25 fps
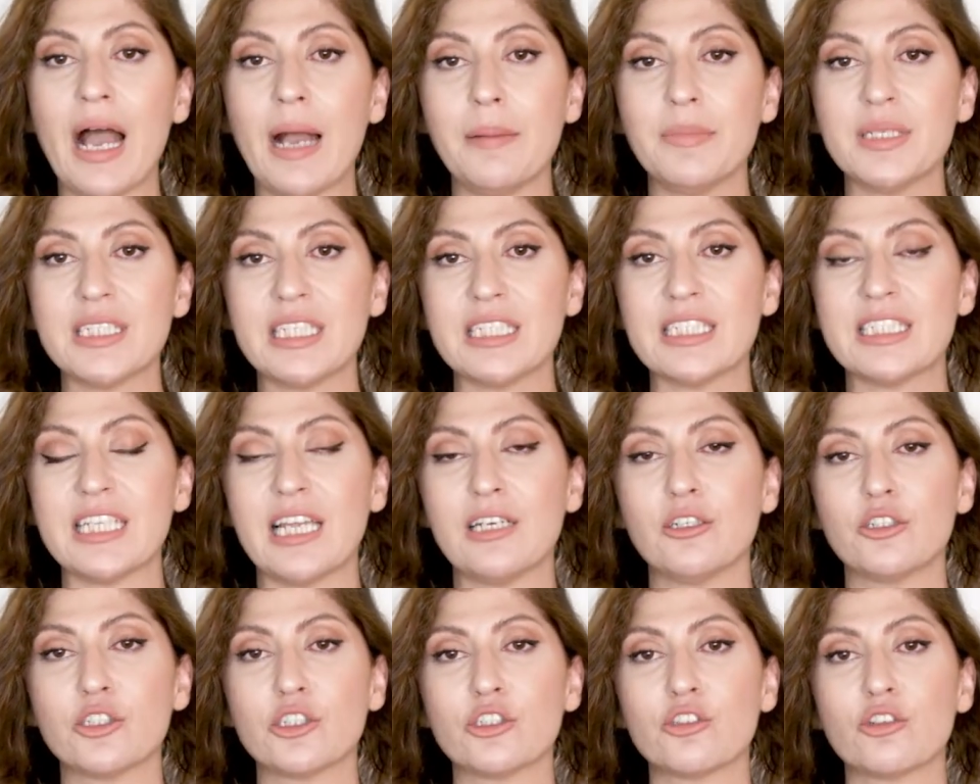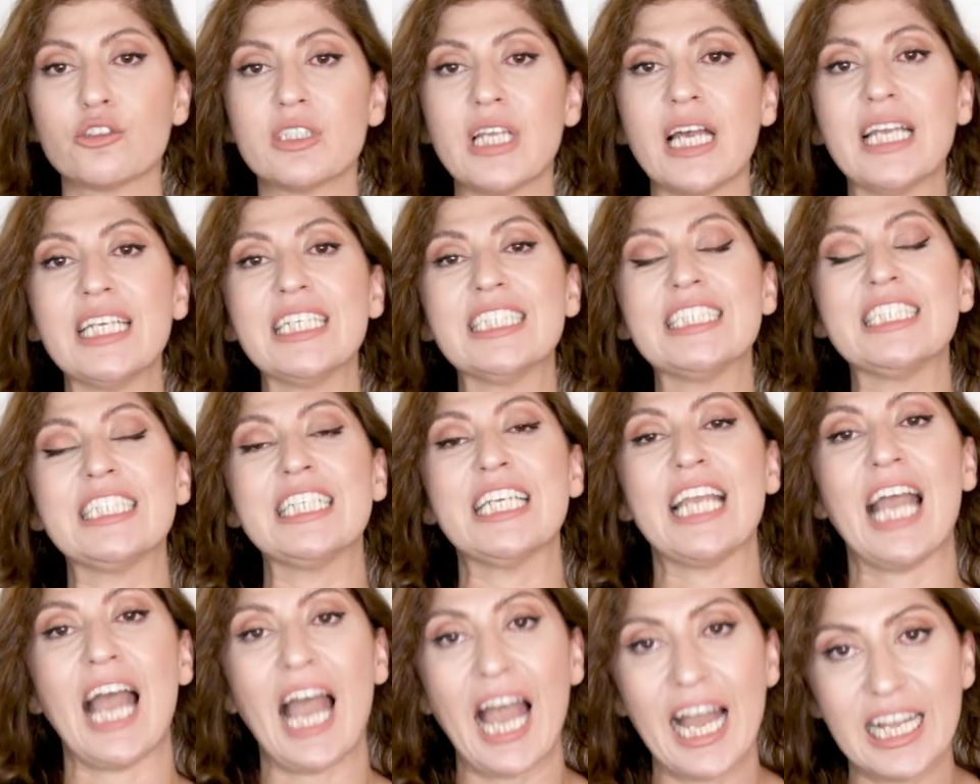Amazon Sellers
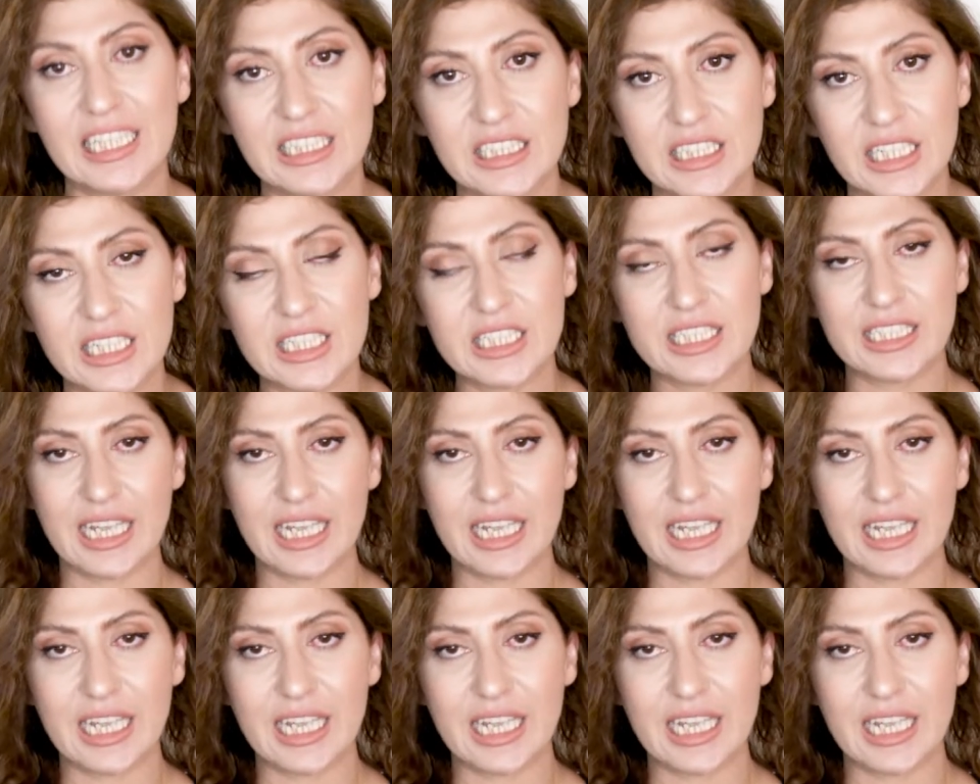Society and